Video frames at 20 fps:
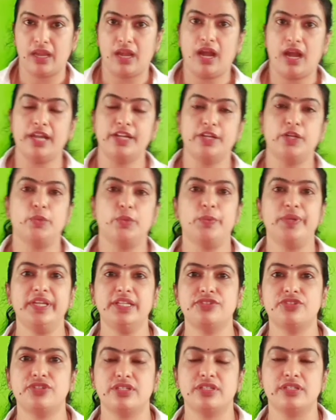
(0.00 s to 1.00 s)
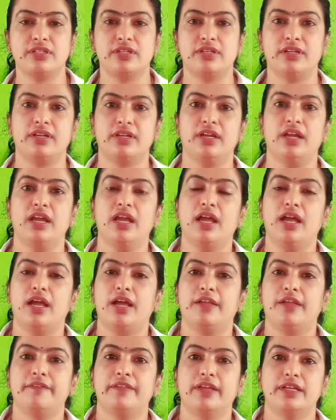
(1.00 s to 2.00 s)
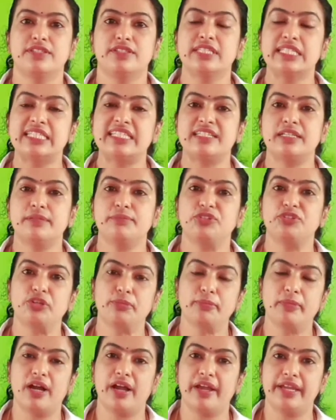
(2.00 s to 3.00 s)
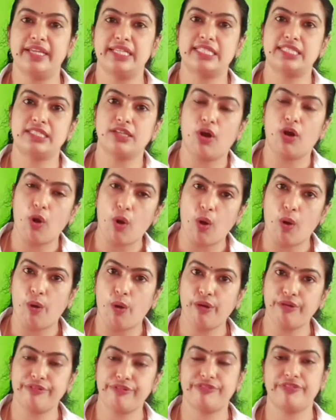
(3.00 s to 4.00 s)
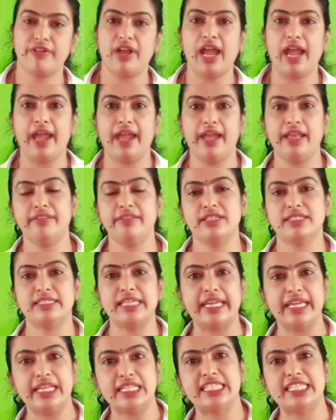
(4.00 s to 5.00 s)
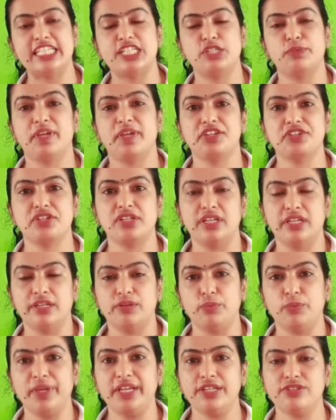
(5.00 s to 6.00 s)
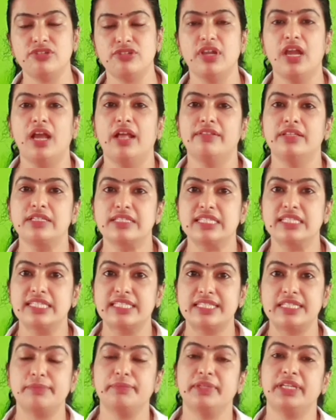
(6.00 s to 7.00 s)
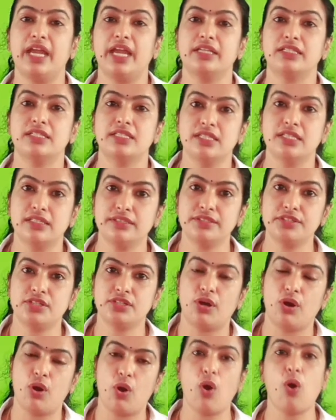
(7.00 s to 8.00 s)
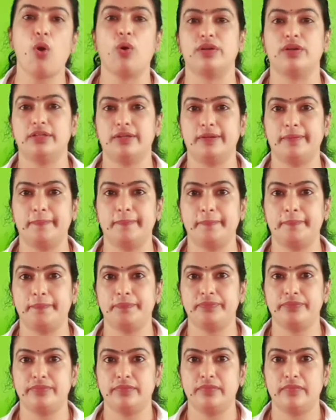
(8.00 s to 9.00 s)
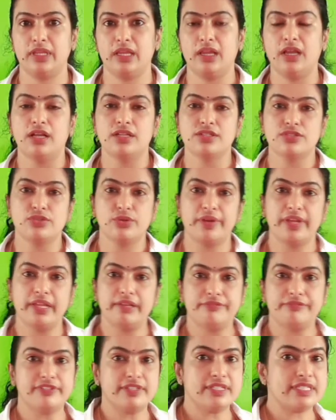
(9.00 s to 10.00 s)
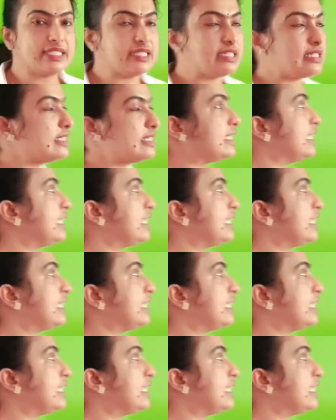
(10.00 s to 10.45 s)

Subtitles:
under which the system remains off and the second situation in which the system can turn on. So in first